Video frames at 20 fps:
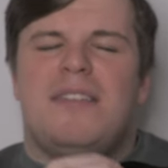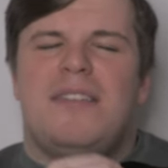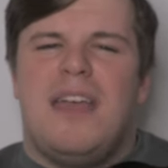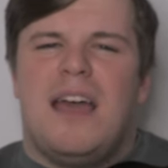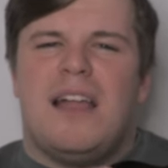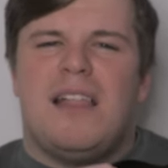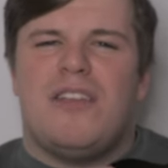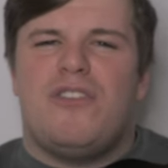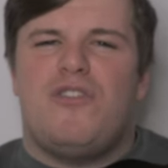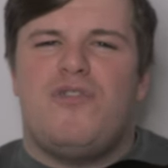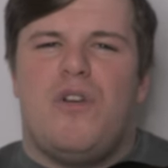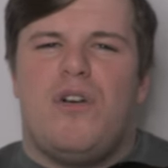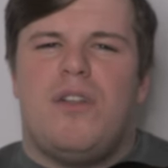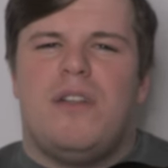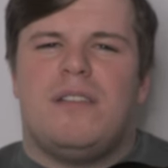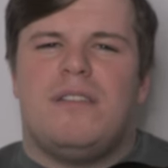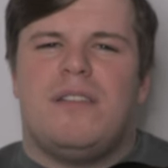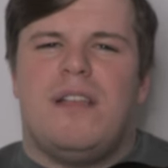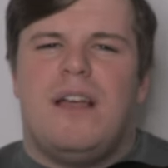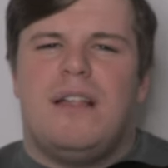The
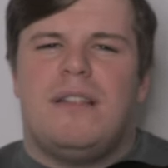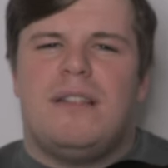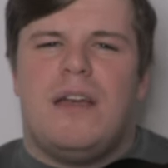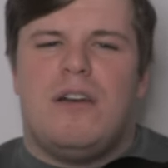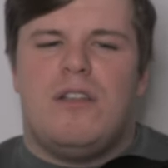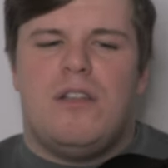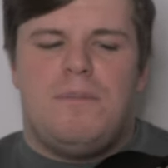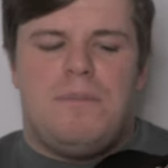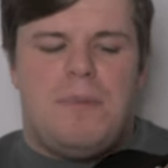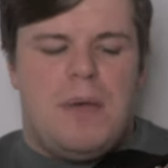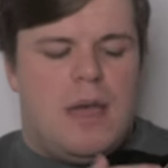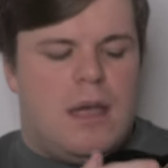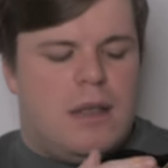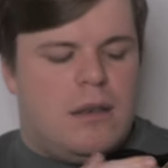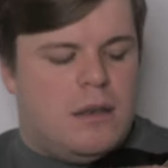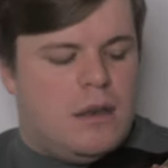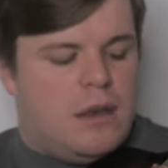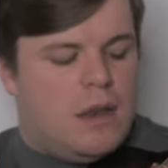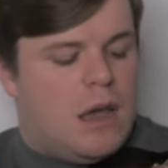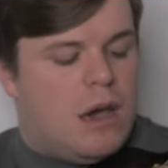electronics let down a bit.
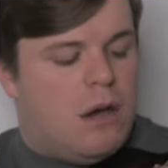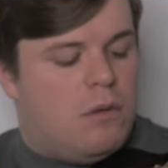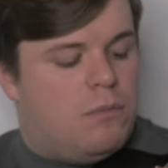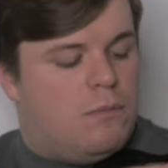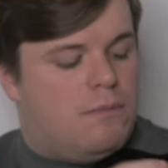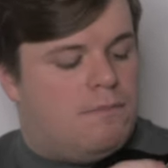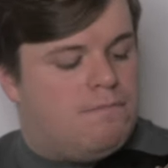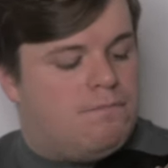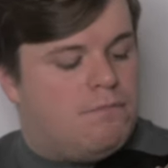Now,